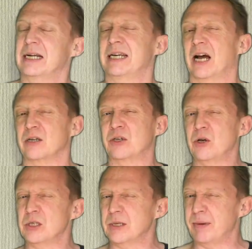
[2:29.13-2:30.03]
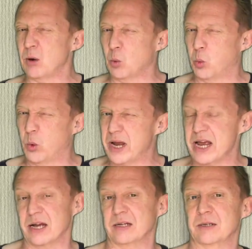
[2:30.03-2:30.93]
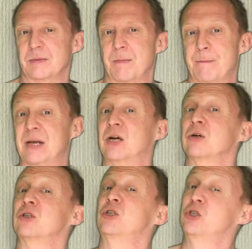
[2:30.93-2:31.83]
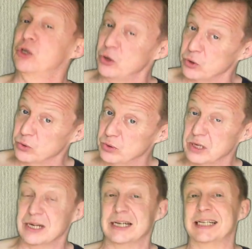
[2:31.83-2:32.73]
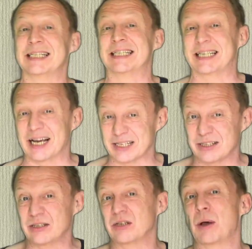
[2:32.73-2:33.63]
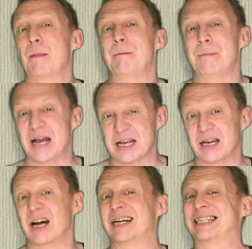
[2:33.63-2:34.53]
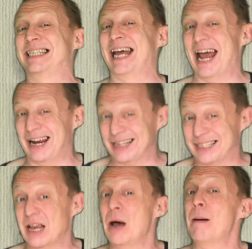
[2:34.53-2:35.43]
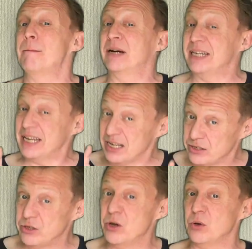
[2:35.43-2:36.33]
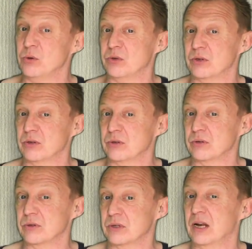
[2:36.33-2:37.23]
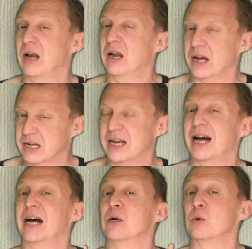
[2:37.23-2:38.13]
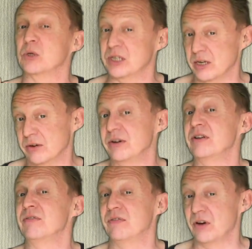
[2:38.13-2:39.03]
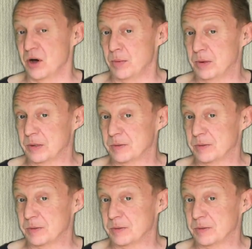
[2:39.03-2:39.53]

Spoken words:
Now, do's a bit weird because do doesn't make a tense, but it is used like an auxiliary verb.